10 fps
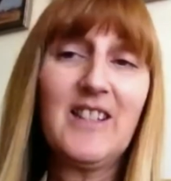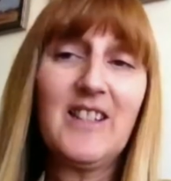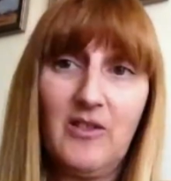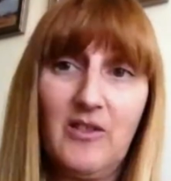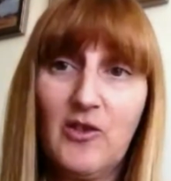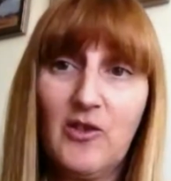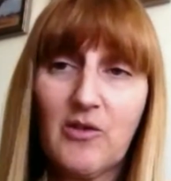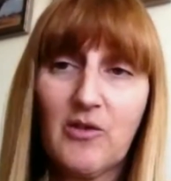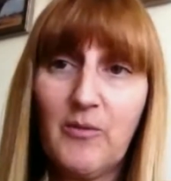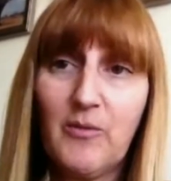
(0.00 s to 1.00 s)
and it
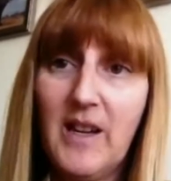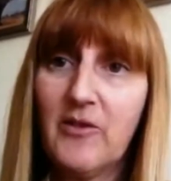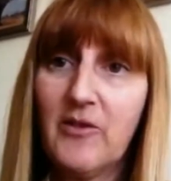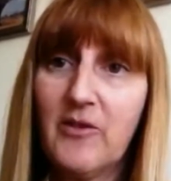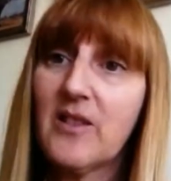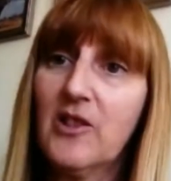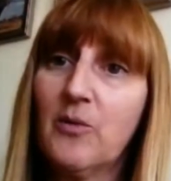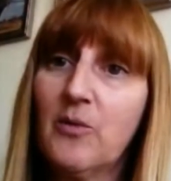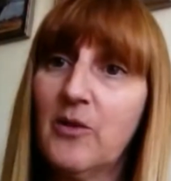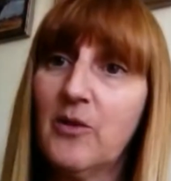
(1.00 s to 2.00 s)
just, for whatever reason, you
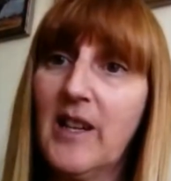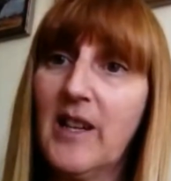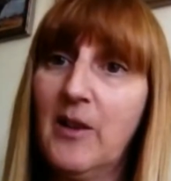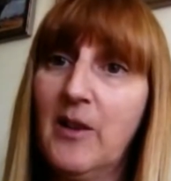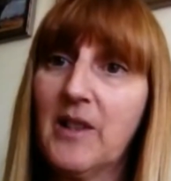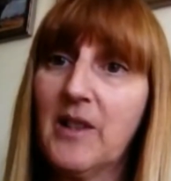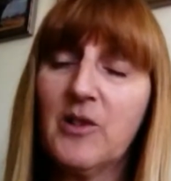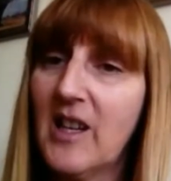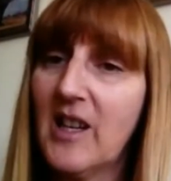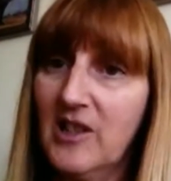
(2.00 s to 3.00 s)
don't lose your hair with
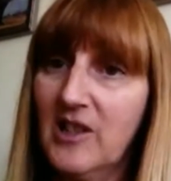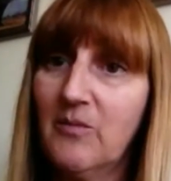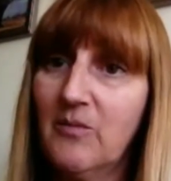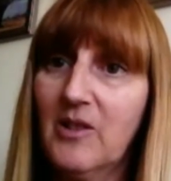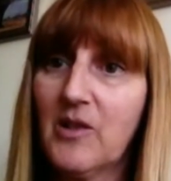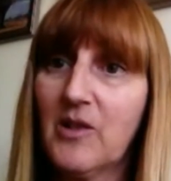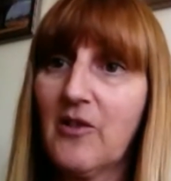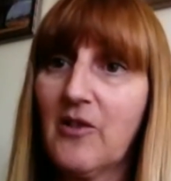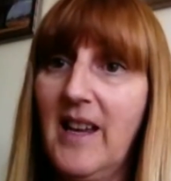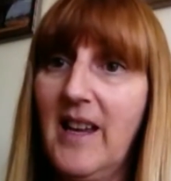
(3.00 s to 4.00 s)
it, which actually
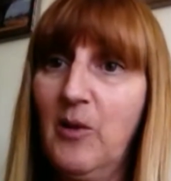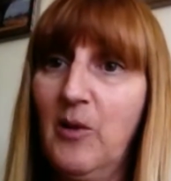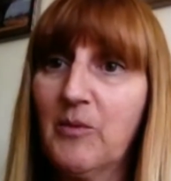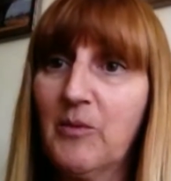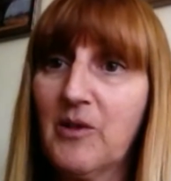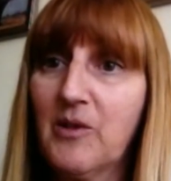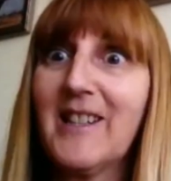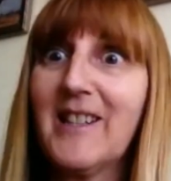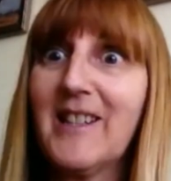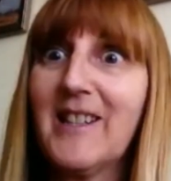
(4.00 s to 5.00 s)
was a great help. It was
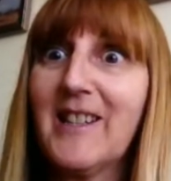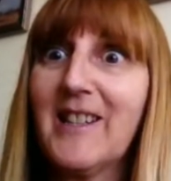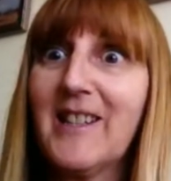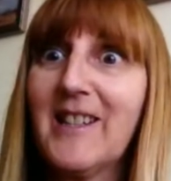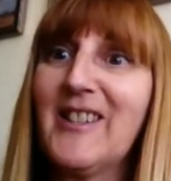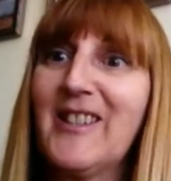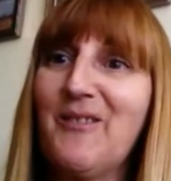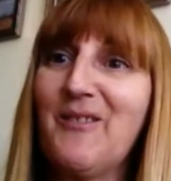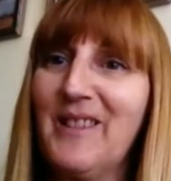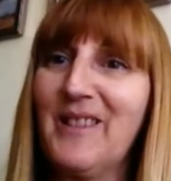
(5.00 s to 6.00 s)
one less thing to
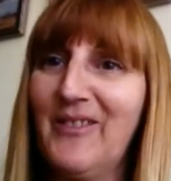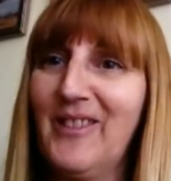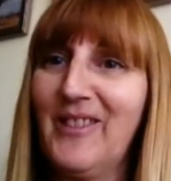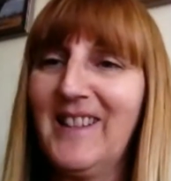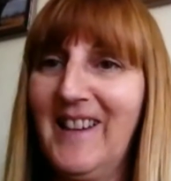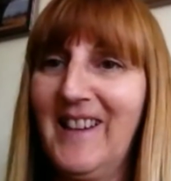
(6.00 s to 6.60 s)
deal with, if you like.